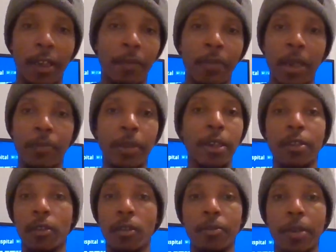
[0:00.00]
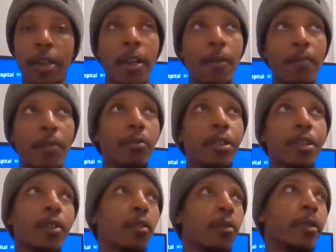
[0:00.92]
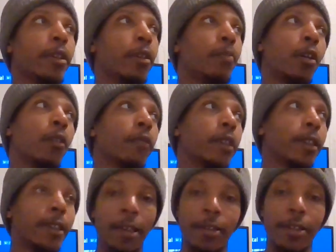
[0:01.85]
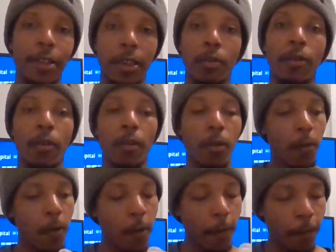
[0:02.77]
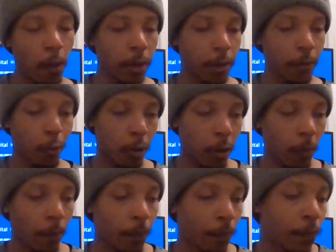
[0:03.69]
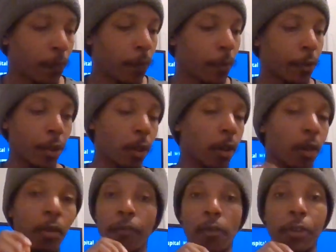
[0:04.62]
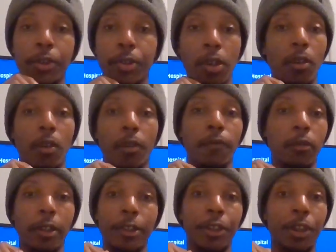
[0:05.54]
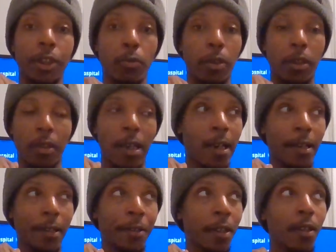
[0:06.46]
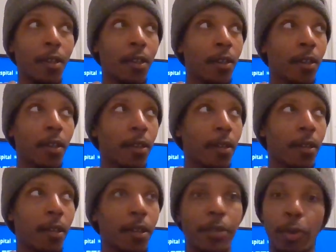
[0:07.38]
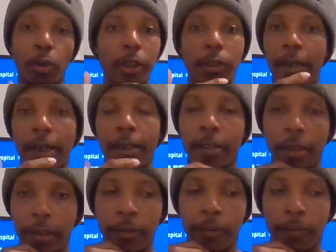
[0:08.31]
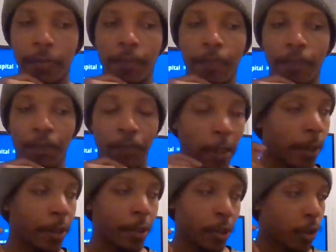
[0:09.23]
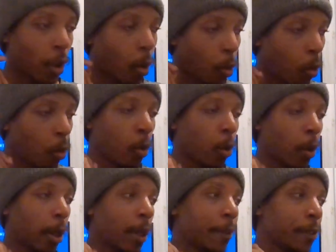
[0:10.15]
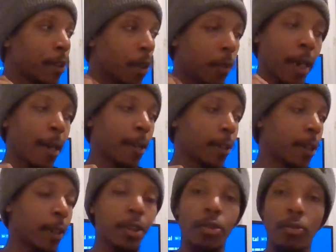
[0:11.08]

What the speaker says: And maybe it's a little bit of both, because I understand, first of all, starting off a relationship with a lie, it's always a bad thing. That is just always a bad thing.